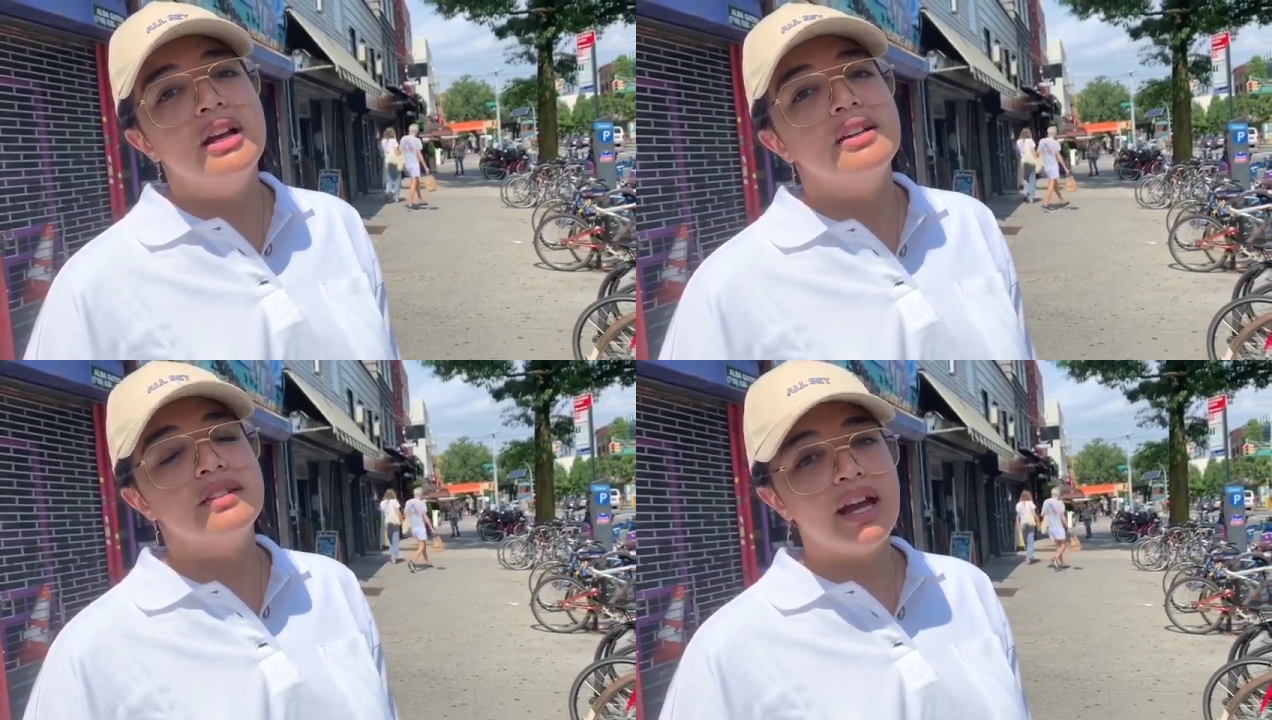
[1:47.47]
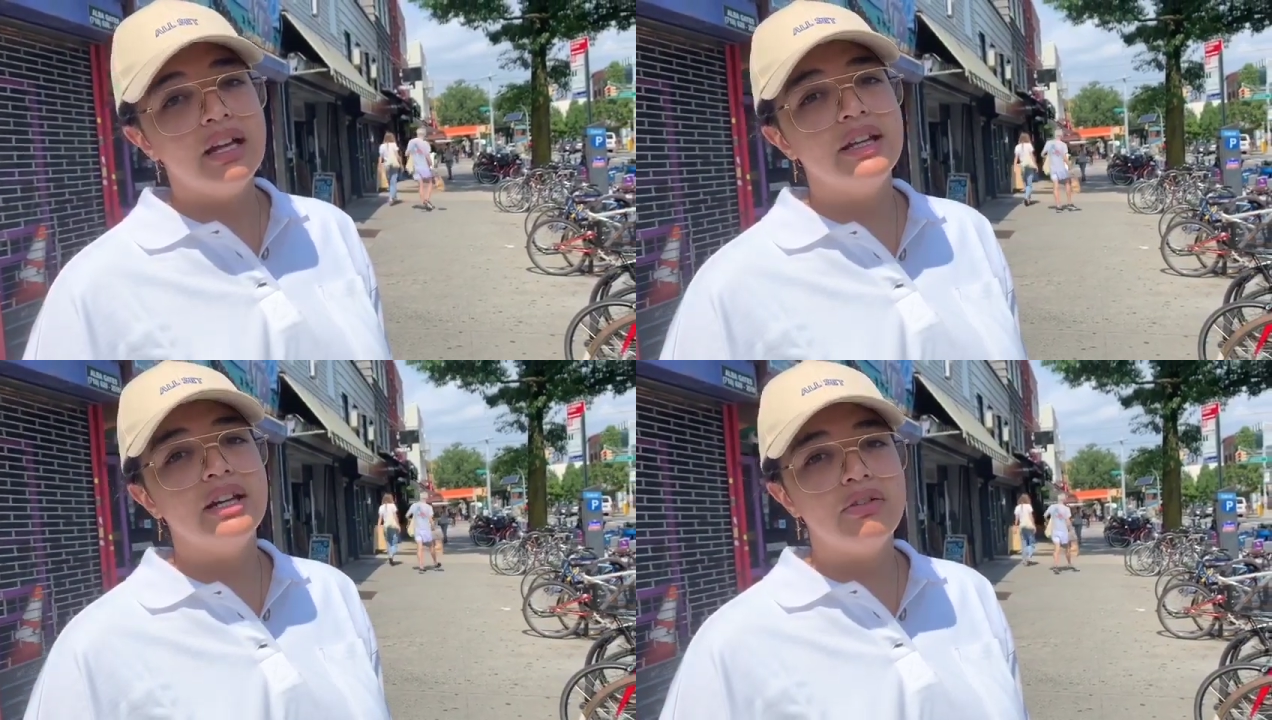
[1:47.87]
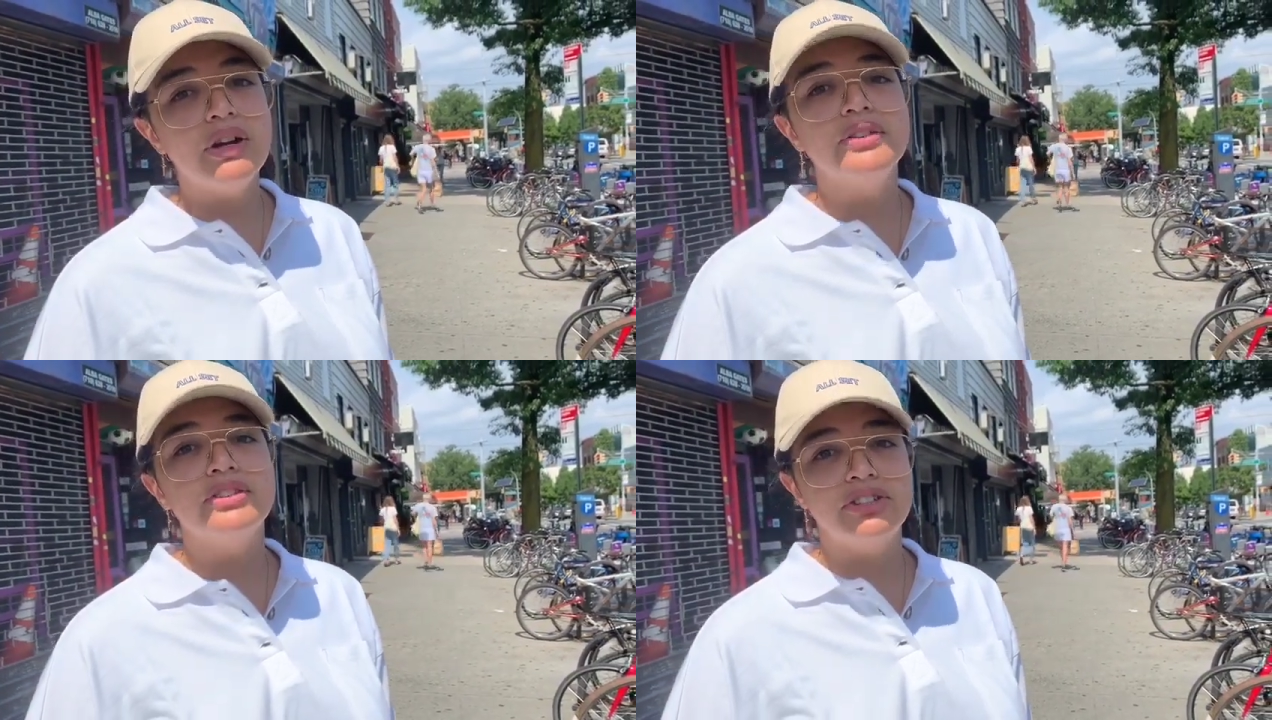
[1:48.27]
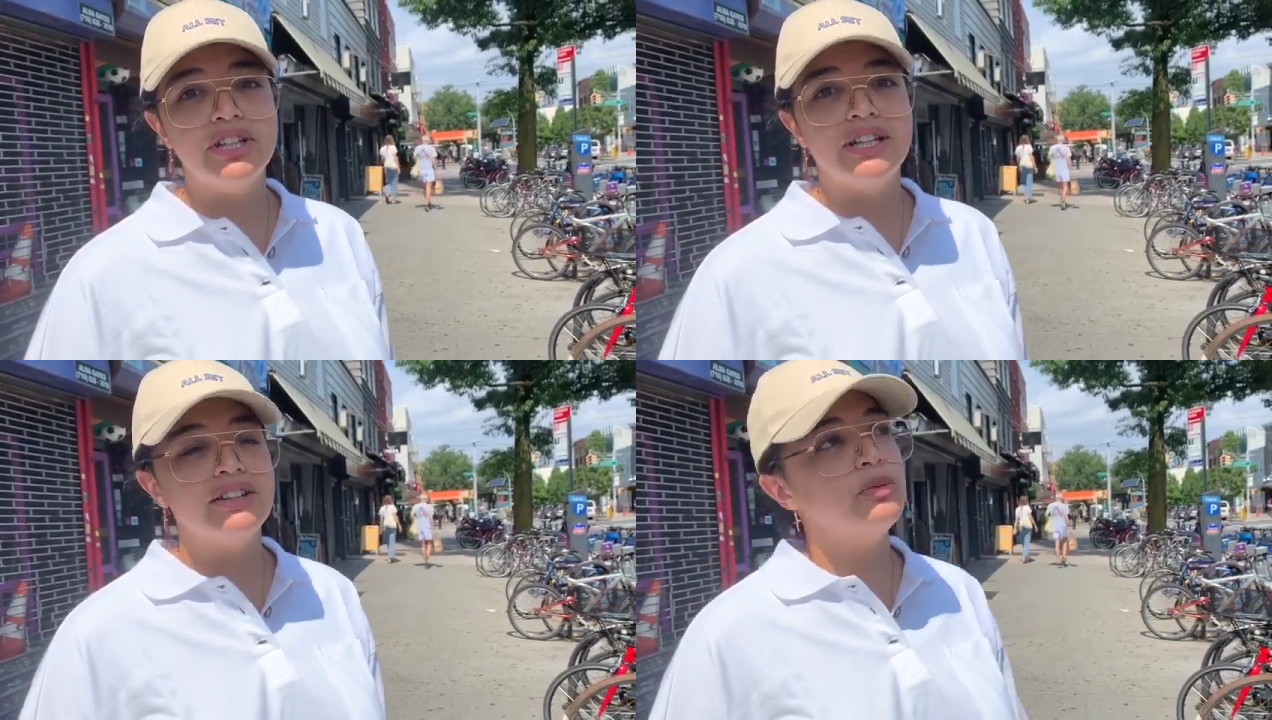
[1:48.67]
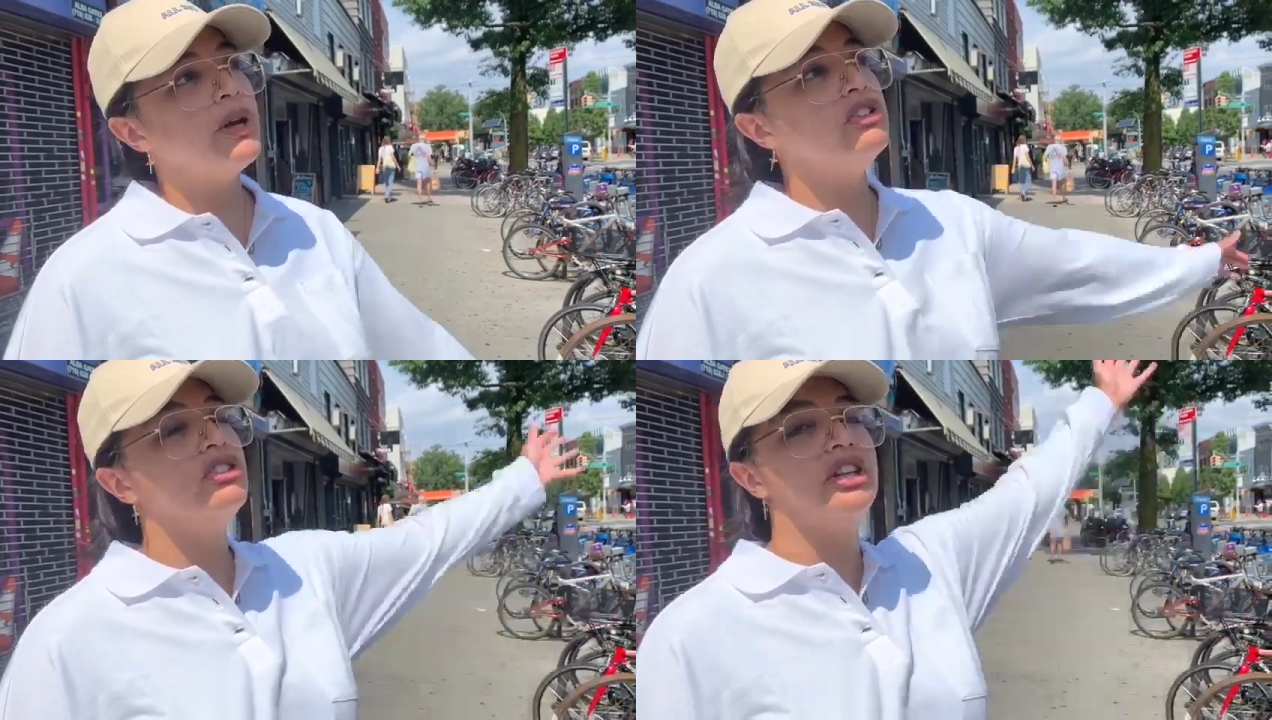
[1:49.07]
cycling around the city,
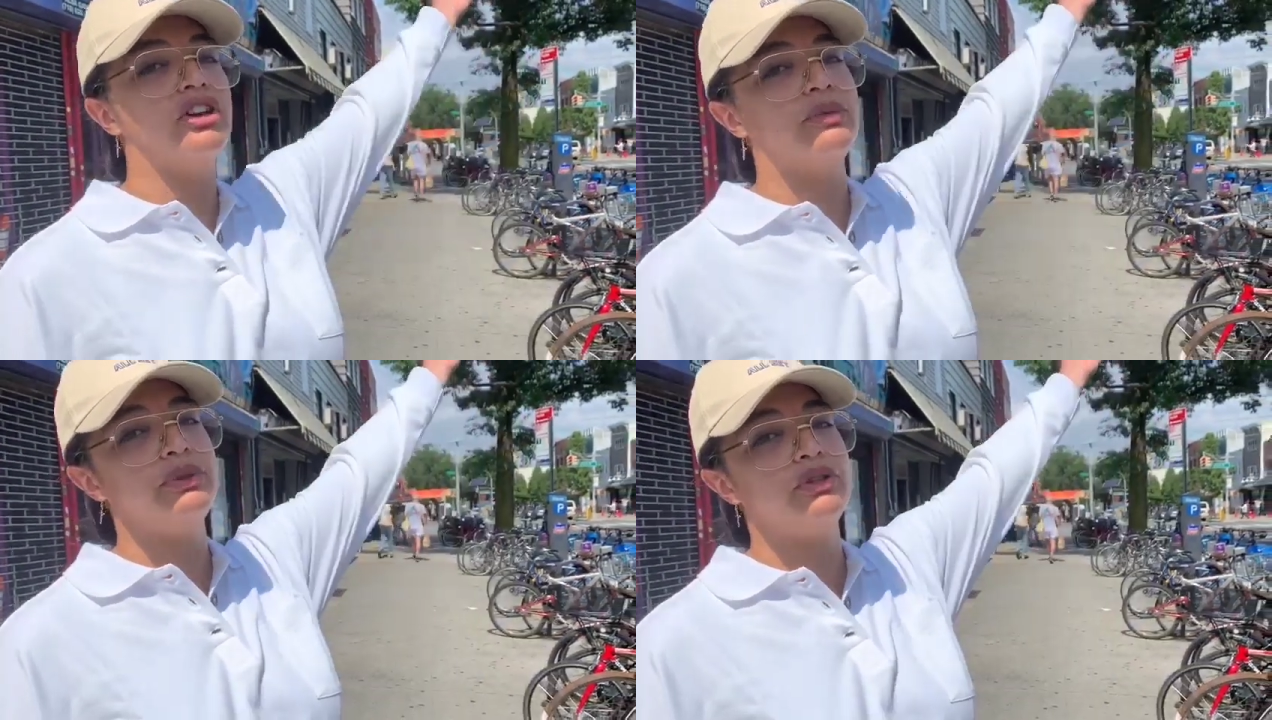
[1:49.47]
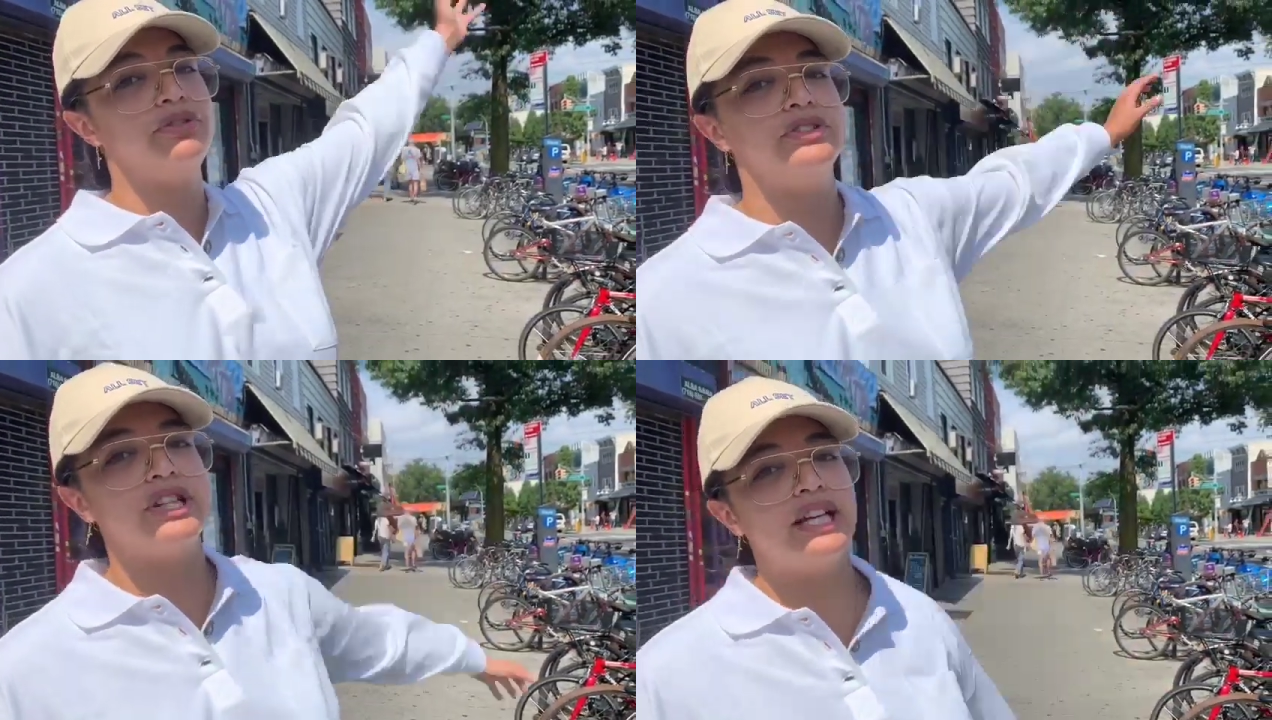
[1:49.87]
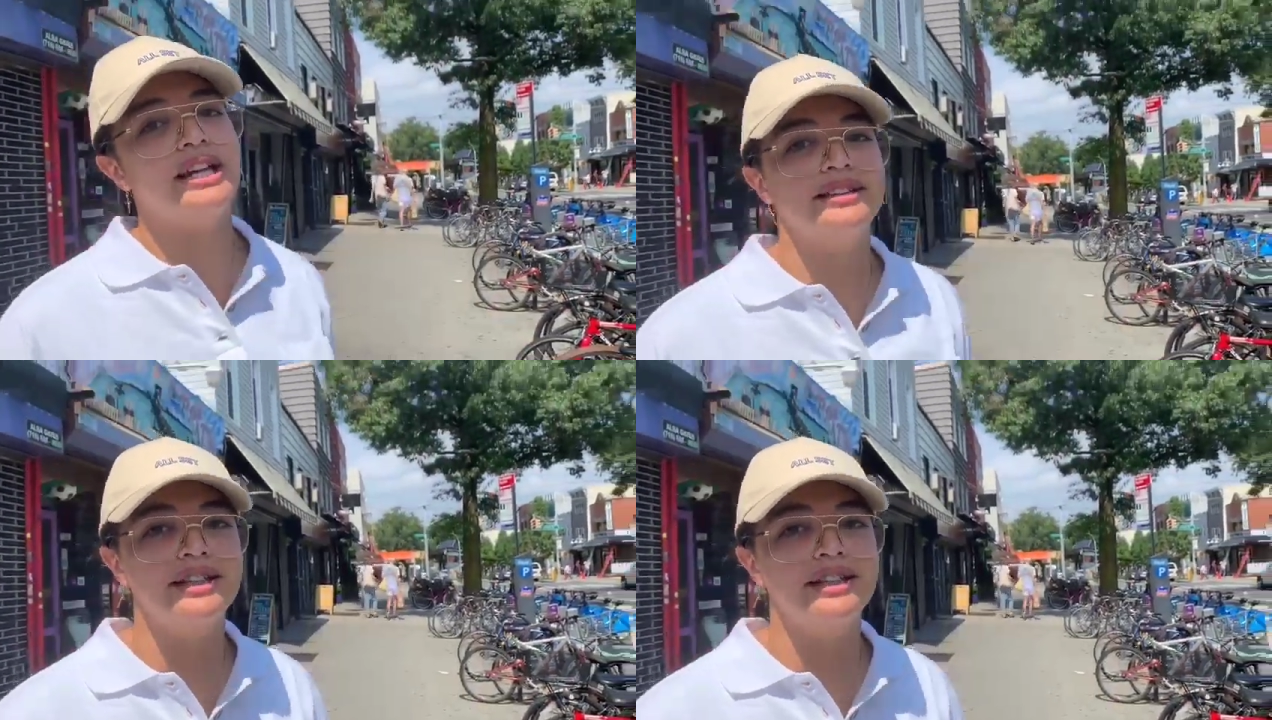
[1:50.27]
especially on a beautiful day like